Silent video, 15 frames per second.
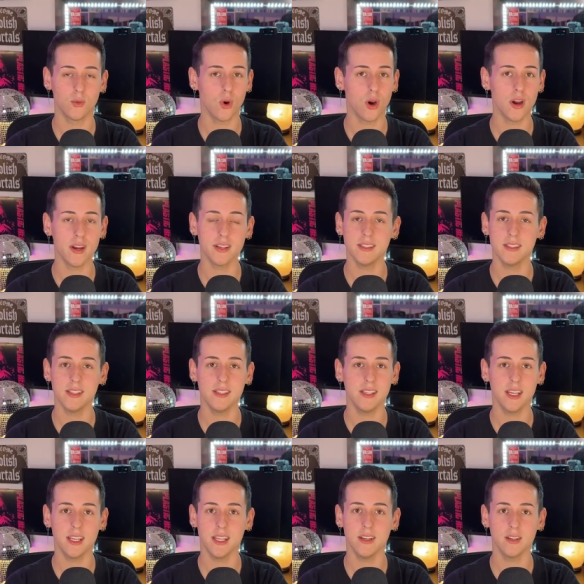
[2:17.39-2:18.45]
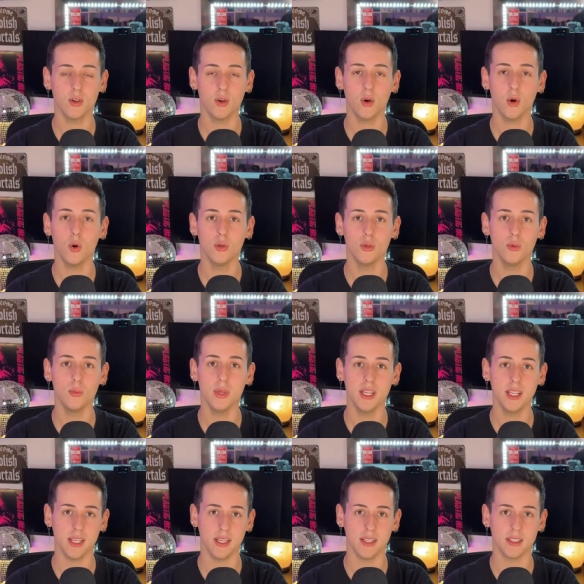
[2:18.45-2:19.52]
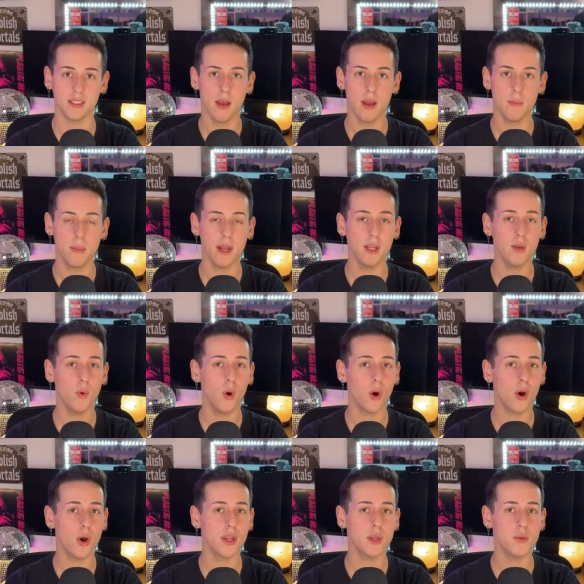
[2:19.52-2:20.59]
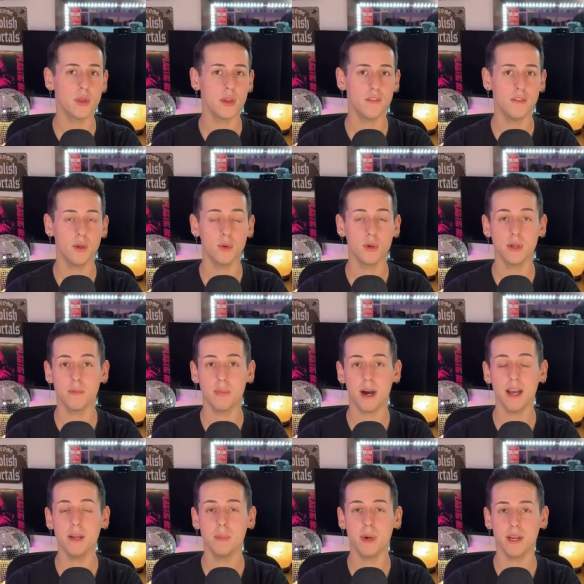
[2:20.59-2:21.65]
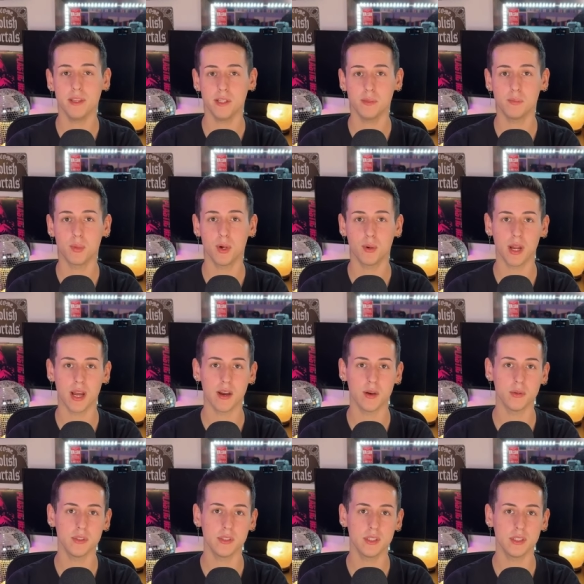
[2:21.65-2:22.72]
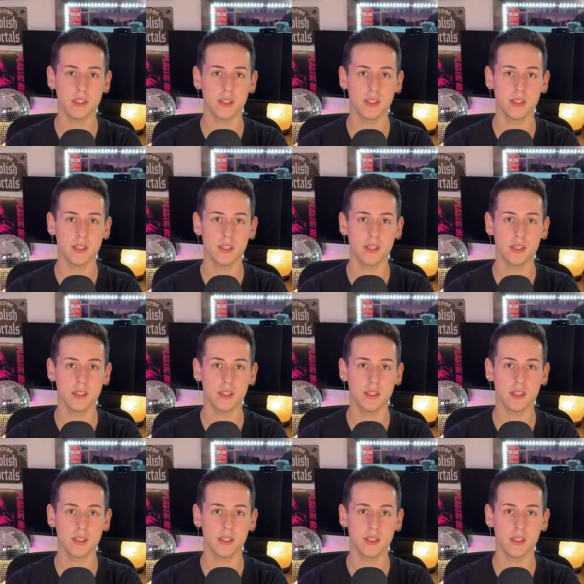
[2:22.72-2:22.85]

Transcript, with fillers: xd taking on a whole new meaning. Many will argue that if you don't abide by these pronouns,